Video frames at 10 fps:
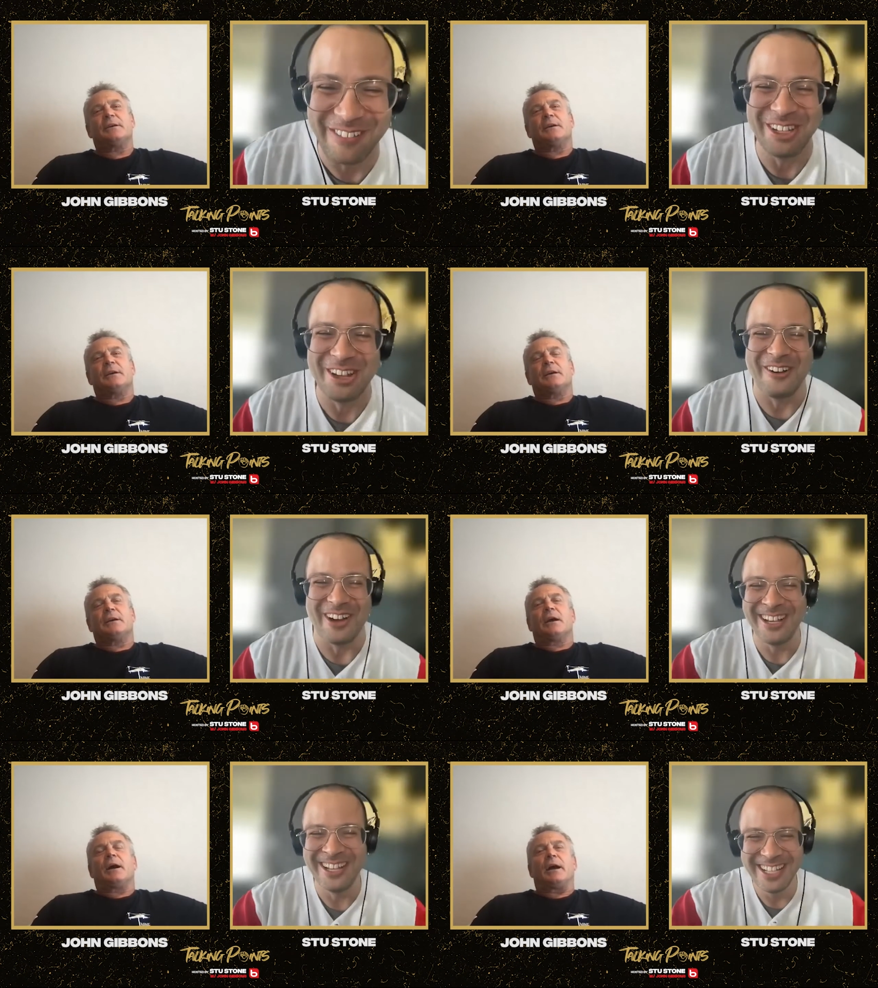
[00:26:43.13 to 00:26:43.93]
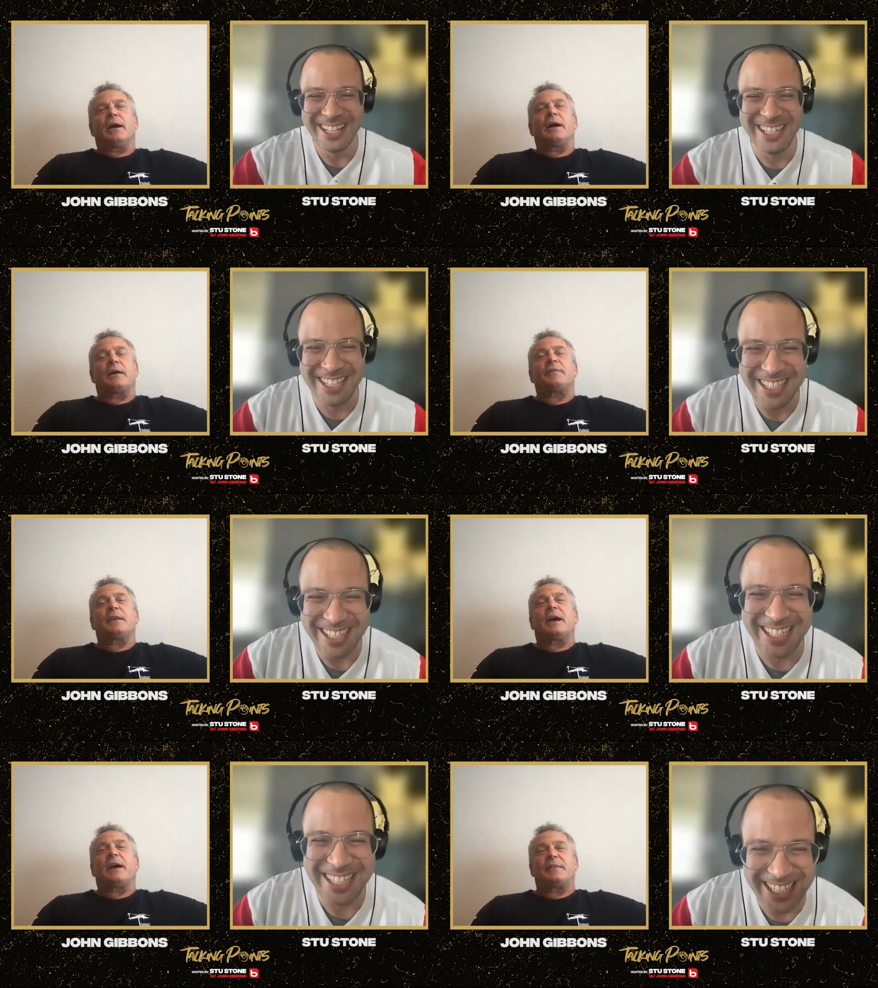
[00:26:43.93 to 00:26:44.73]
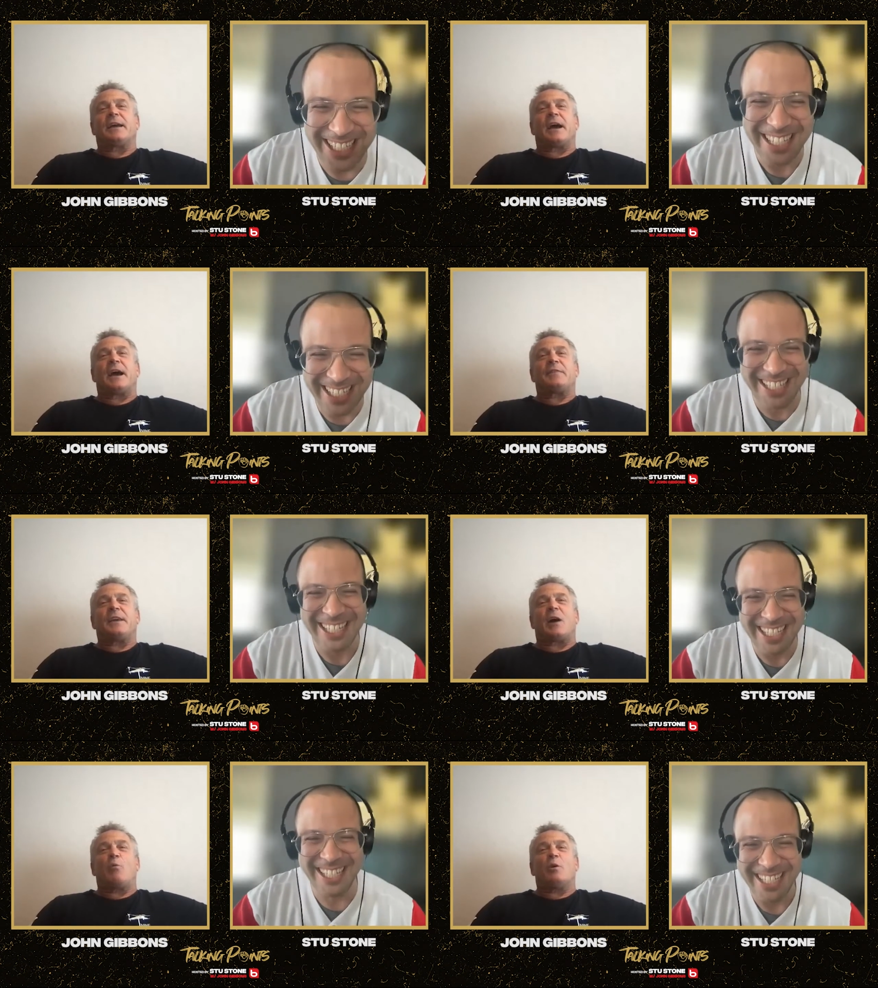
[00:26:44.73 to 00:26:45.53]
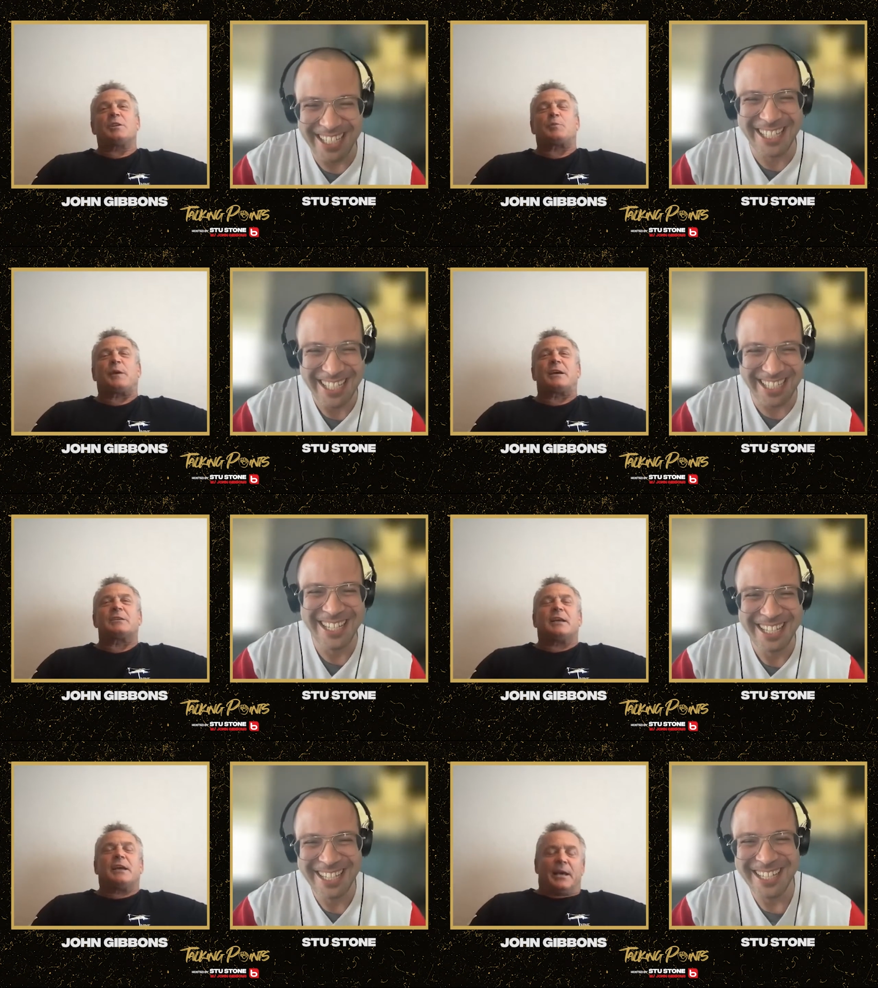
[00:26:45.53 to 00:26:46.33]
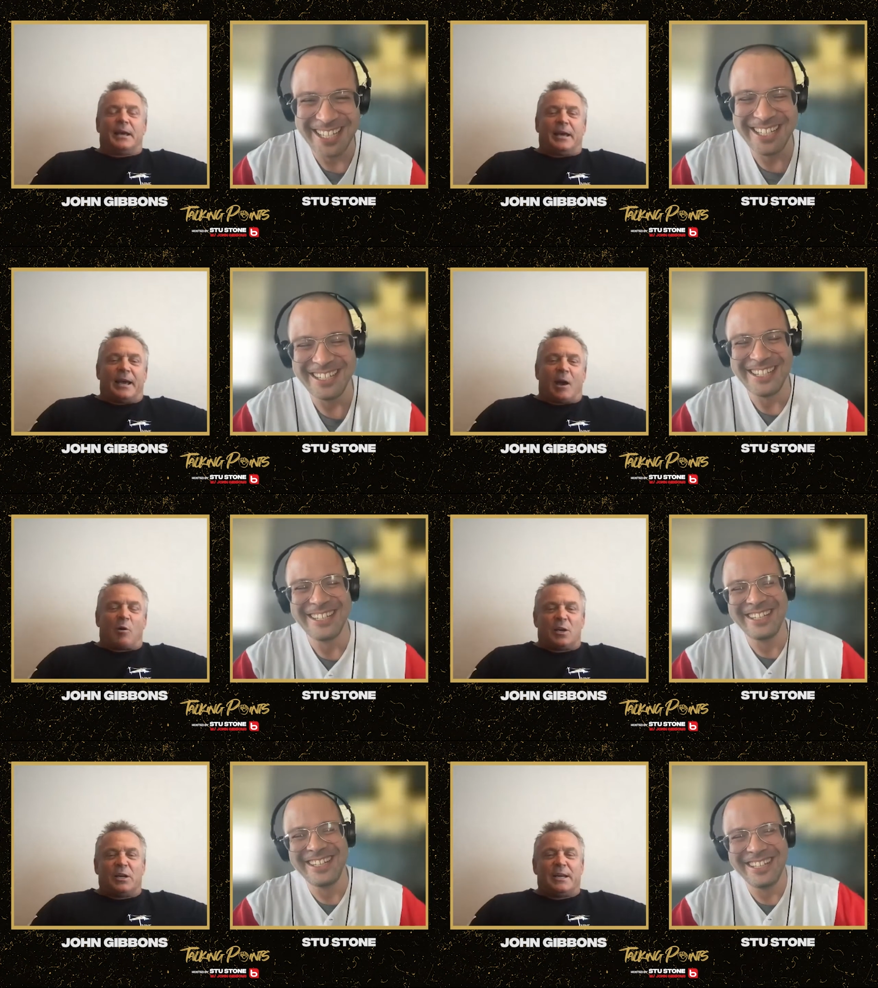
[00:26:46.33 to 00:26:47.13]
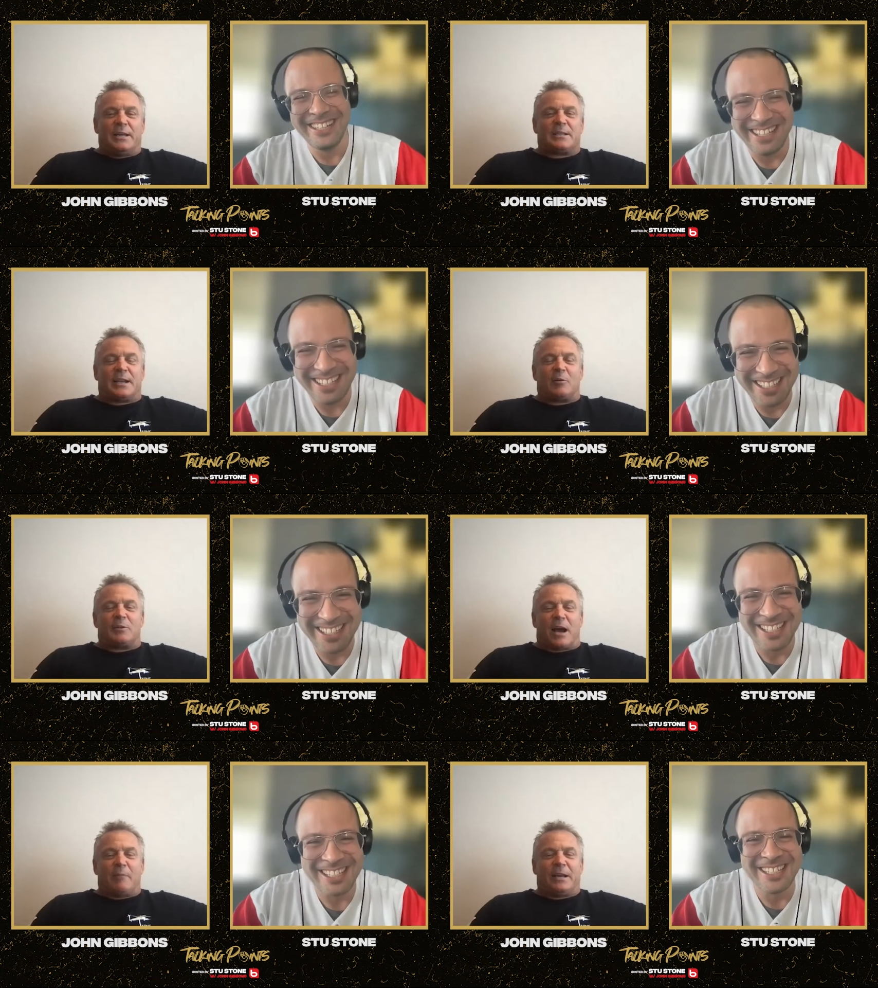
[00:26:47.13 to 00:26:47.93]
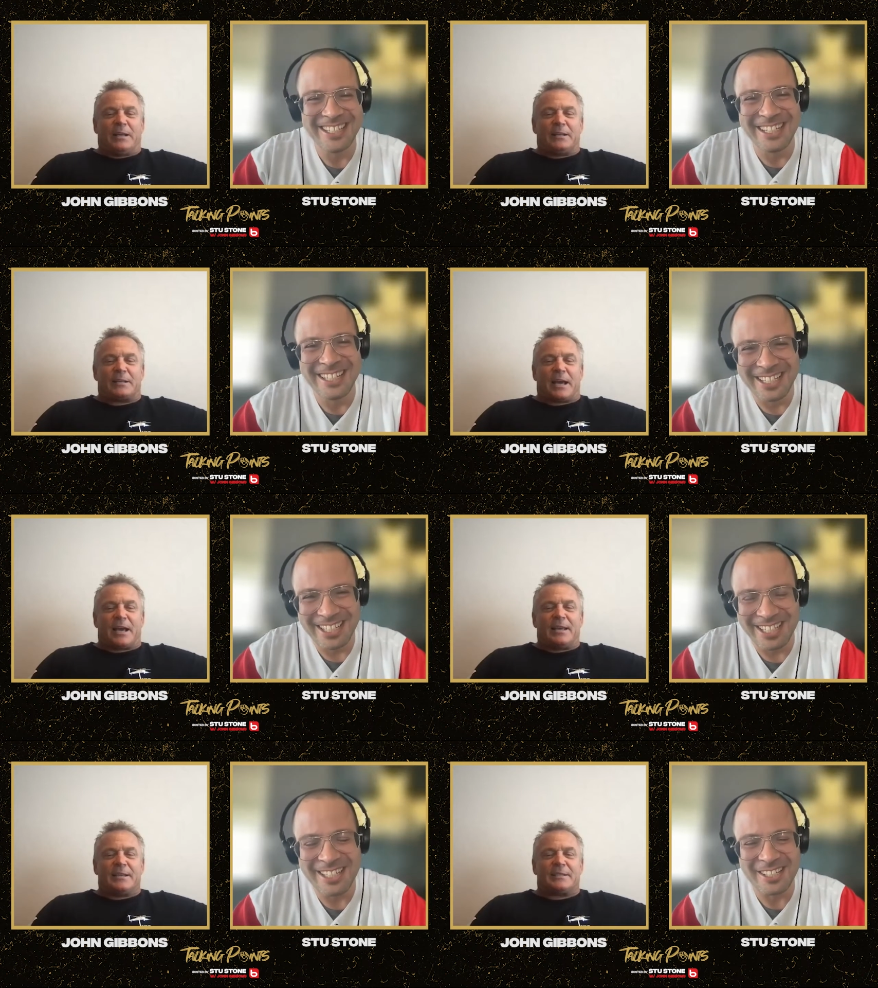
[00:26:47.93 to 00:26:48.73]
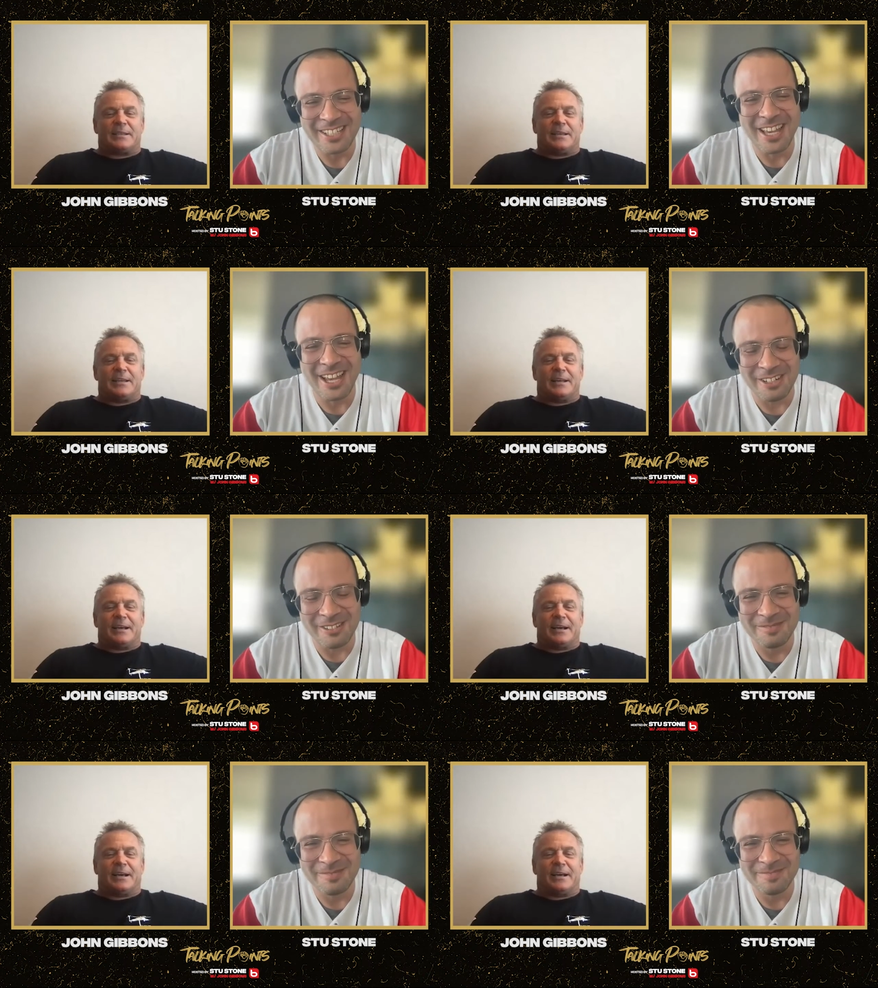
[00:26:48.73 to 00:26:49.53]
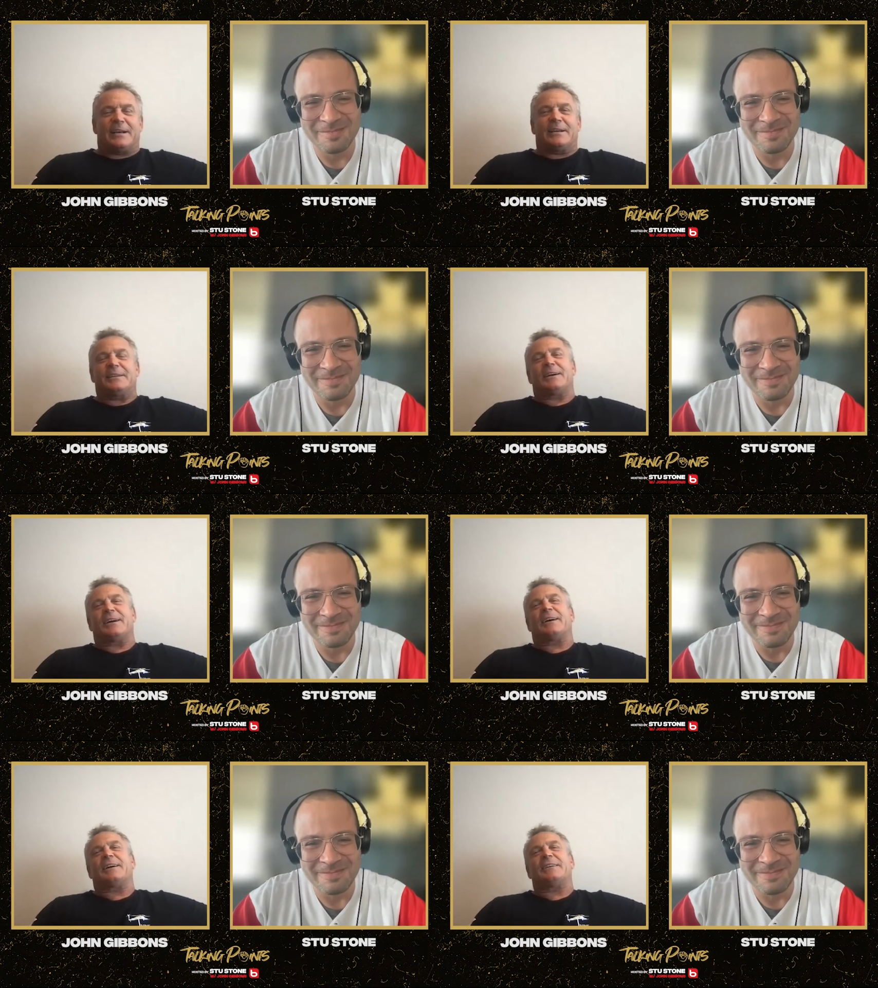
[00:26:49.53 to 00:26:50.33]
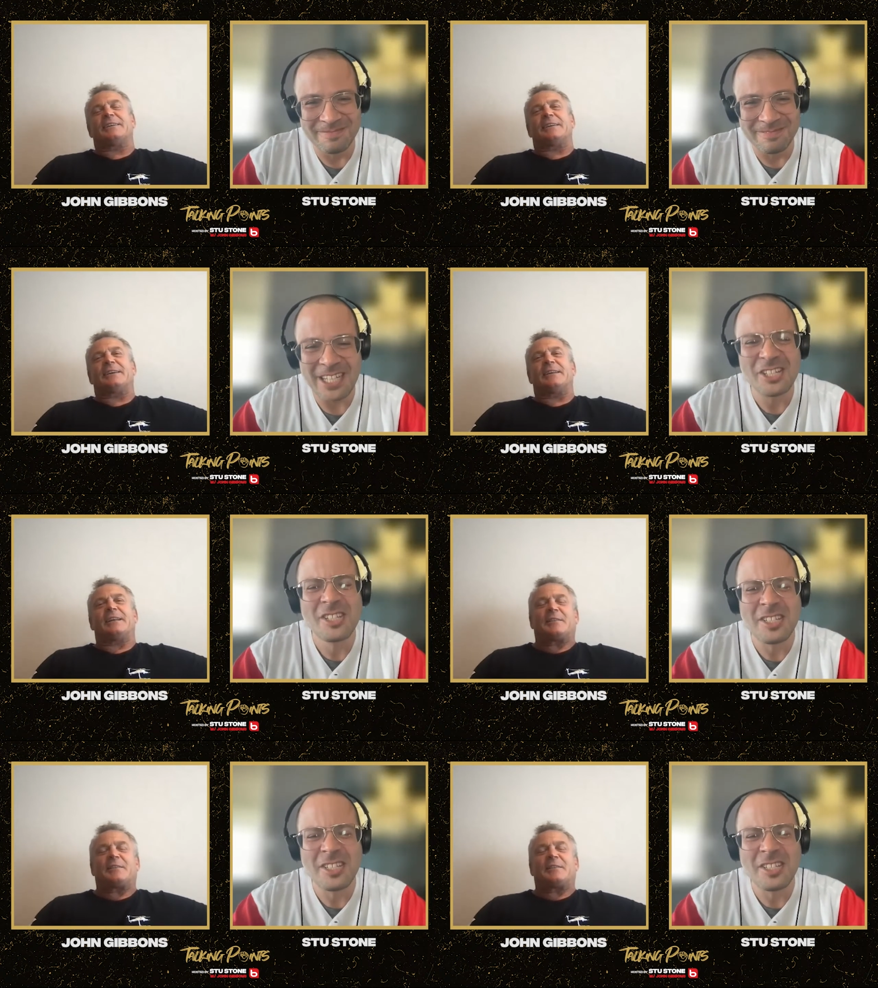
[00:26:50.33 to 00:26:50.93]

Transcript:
Speaker 1: Manoah. I, I think I think I
Speaker 2: think I would just because how good he is and how dominating this guy is. Yeah. And, uh, uh, he just